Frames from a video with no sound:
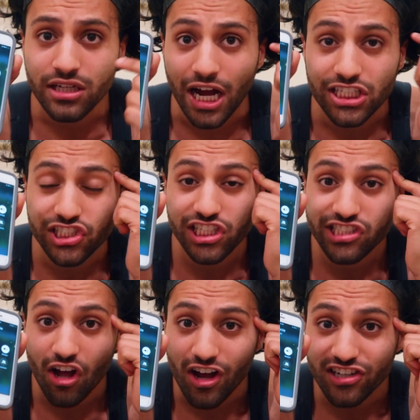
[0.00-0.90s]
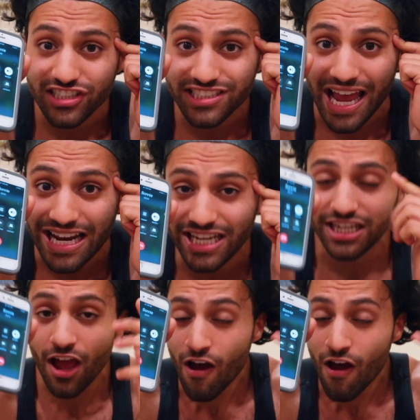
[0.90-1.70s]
Gosh, she's not understanding.